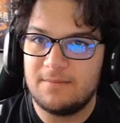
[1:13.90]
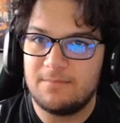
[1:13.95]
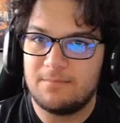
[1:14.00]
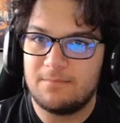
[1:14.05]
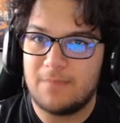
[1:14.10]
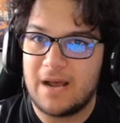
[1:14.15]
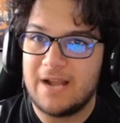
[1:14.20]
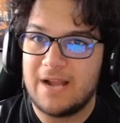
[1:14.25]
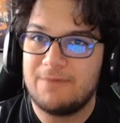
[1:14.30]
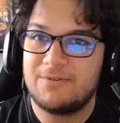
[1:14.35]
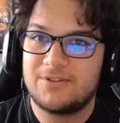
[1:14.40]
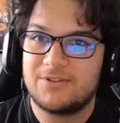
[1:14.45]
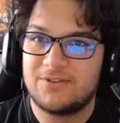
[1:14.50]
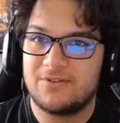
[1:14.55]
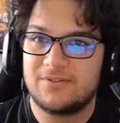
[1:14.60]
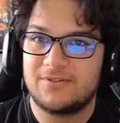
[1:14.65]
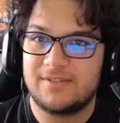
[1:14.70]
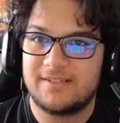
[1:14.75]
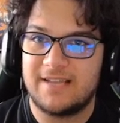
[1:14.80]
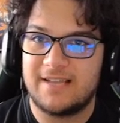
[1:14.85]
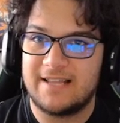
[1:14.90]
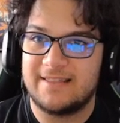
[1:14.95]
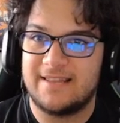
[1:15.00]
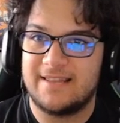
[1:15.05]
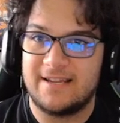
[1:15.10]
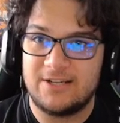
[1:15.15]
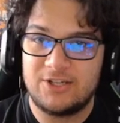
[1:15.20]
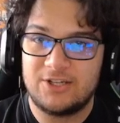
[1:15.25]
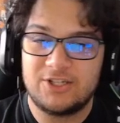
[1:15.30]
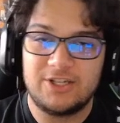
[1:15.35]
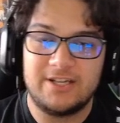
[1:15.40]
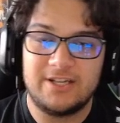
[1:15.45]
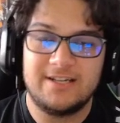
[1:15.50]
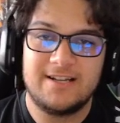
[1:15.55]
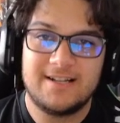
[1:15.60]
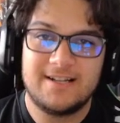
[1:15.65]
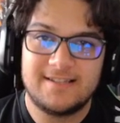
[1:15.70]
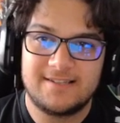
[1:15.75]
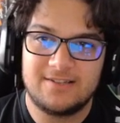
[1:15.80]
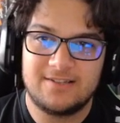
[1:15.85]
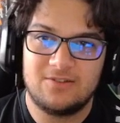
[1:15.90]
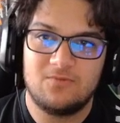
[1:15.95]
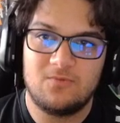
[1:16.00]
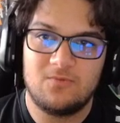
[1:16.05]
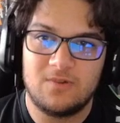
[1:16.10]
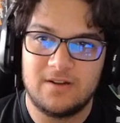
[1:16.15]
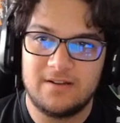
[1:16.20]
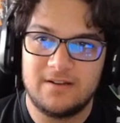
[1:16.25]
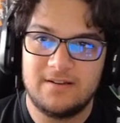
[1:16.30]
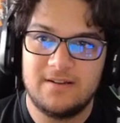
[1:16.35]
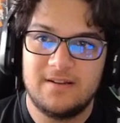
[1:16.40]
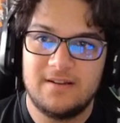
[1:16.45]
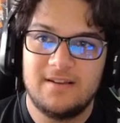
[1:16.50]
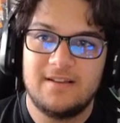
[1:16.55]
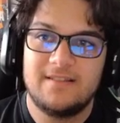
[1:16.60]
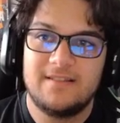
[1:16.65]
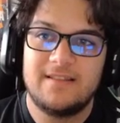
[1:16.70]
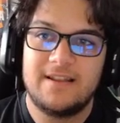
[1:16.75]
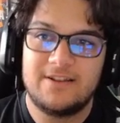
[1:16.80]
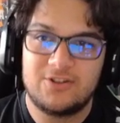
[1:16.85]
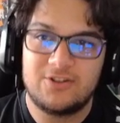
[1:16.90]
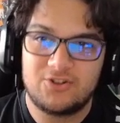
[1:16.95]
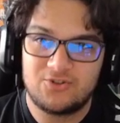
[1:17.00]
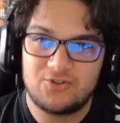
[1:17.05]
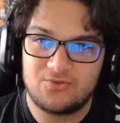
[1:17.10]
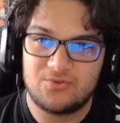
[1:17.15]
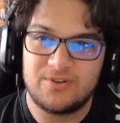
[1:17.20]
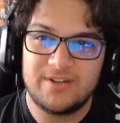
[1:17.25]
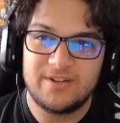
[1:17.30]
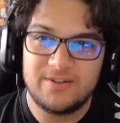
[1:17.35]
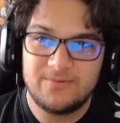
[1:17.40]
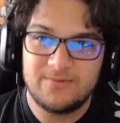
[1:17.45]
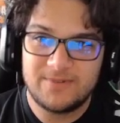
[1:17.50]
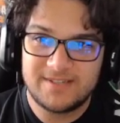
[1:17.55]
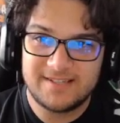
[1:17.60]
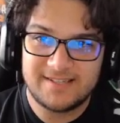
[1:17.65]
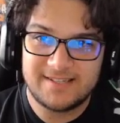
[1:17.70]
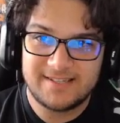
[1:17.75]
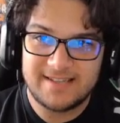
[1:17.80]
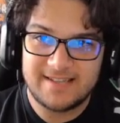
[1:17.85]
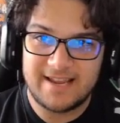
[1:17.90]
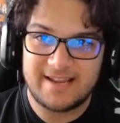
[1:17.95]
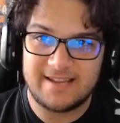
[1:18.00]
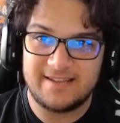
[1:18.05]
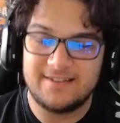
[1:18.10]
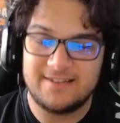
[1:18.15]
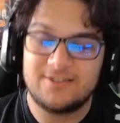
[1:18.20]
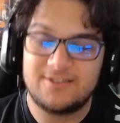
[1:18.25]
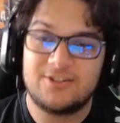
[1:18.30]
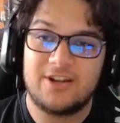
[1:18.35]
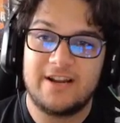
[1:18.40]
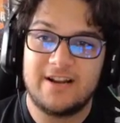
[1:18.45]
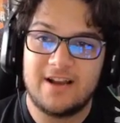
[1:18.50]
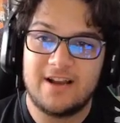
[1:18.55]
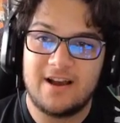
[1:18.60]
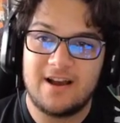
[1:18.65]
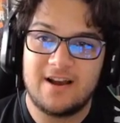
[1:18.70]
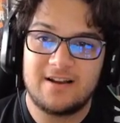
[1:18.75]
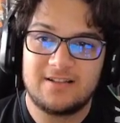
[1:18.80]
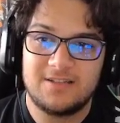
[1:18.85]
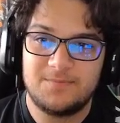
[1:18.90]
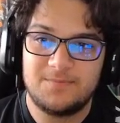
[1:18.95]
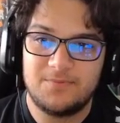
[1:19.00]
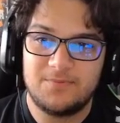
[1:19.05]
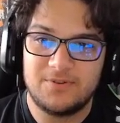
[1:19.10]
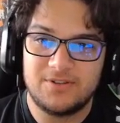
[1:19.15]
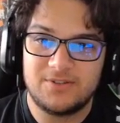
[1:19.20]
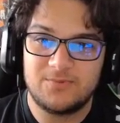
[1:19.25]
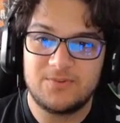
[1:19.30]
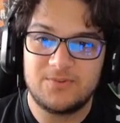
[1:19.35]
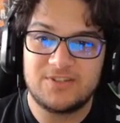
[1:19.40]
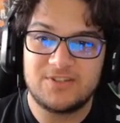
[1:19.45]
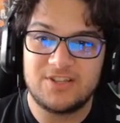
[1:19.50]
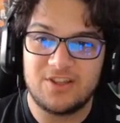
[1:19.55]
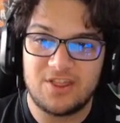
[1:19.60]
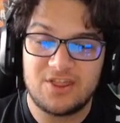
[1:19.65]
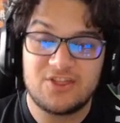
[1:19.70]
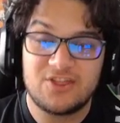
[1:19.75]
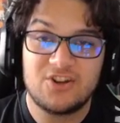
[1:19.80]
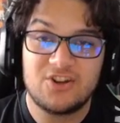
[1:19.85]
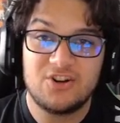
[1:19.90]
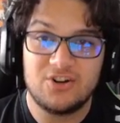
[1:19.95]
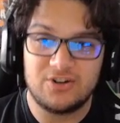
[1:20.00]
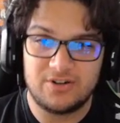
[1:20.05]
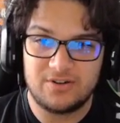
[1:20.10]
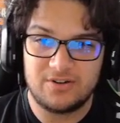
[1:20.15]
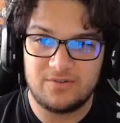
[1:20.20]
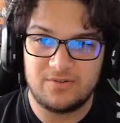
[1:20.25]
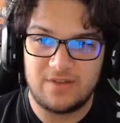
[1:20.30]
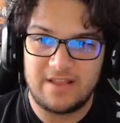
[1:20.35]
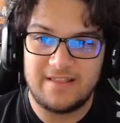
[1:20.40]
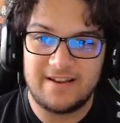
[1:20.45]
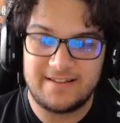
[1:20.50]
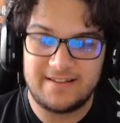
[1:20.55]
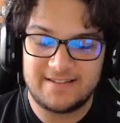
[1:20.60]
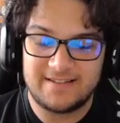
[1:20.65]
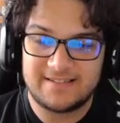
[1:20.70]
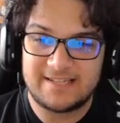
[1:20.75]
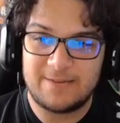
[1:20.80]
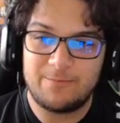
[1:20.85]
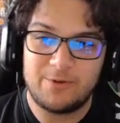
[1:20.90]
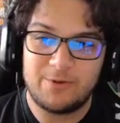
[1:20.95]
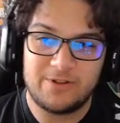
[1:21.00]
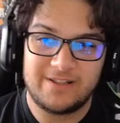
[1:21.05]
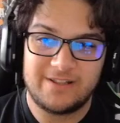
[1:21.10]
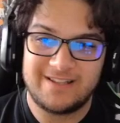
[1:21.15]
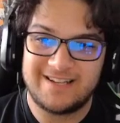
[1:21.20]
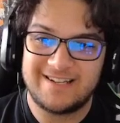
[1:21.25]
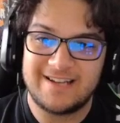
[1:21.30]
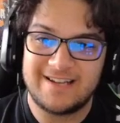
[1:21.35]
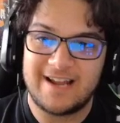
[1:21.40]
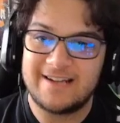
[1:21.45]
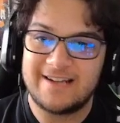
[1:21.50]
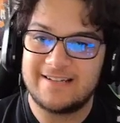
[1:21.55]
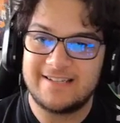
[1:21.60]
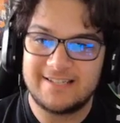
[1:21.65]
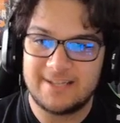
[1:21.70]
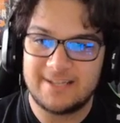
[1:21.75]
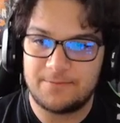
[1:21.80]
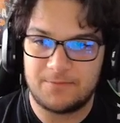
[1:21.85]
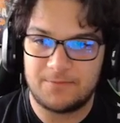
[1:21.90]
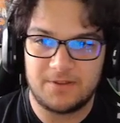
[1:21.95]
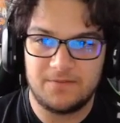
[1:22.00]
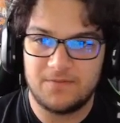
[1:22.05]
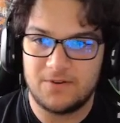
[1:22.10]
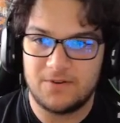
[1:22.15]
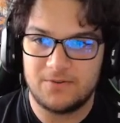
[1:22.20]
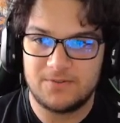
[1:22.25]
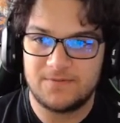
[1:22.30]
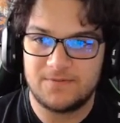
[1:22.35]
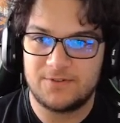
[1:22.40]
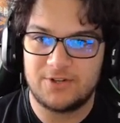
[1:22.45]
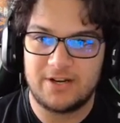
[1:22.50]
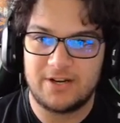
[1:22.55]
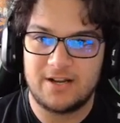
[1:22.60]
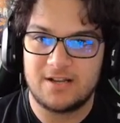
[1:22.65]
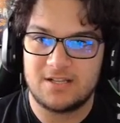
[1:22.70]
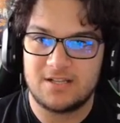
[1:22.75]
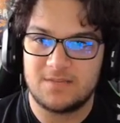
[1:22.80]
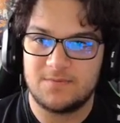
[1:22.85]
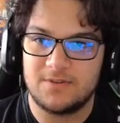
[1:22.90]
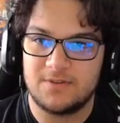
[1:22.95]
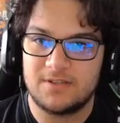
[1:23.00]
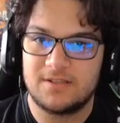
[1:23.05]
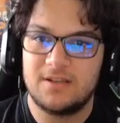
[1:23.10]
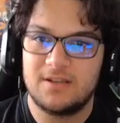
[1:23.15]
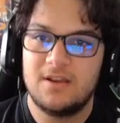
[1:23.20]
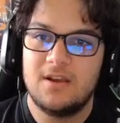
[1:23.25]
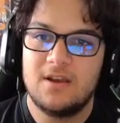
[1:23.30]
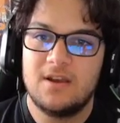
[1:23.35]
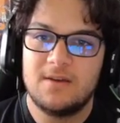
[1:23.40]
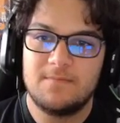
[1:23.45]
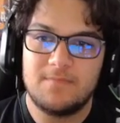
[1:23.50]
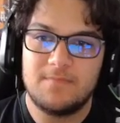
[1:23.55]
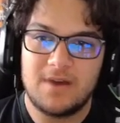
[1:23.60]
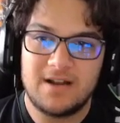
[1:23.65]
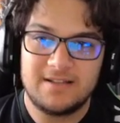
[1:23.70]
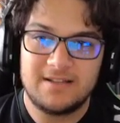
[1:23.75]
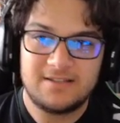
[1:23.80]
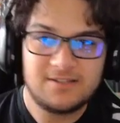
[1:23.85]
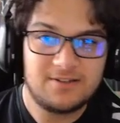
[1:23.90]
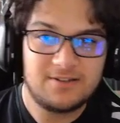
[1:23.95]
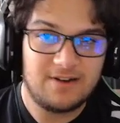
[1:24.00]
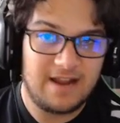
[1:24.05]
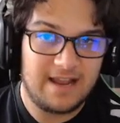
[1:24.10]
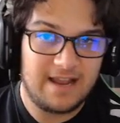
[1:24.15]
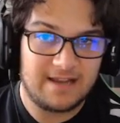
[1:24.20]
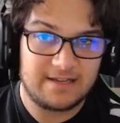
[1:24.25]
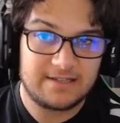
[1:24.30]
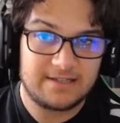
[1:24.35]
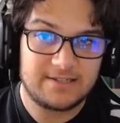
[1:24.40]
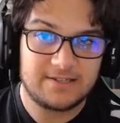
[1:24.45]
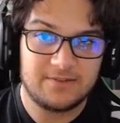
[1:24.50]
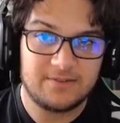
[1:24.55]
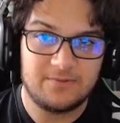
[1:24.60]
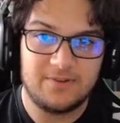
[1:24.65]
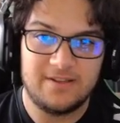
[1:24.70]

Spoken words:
my results said that Shin Godzilla won, then Destroyer was in second, Giant Octopus was in third. And then at this time, we had like 90-something votes for Giant Octopus. Monster X